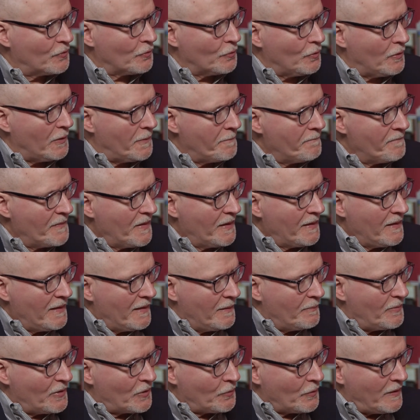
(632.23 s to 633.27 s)
tool
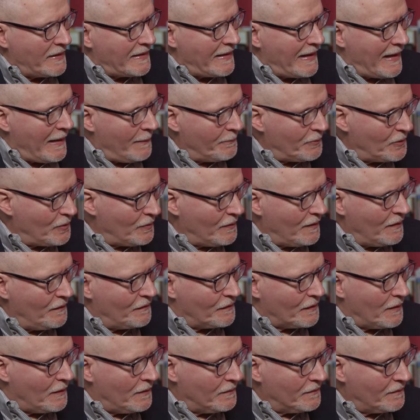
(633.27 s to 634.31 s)
between the opportunity
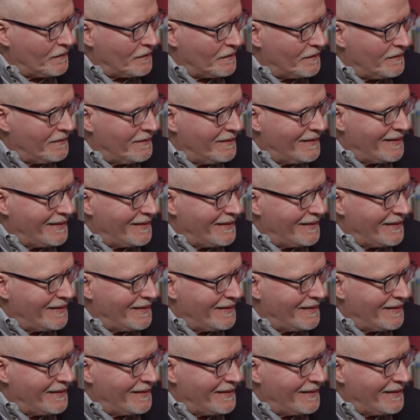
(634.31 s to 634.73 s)
zones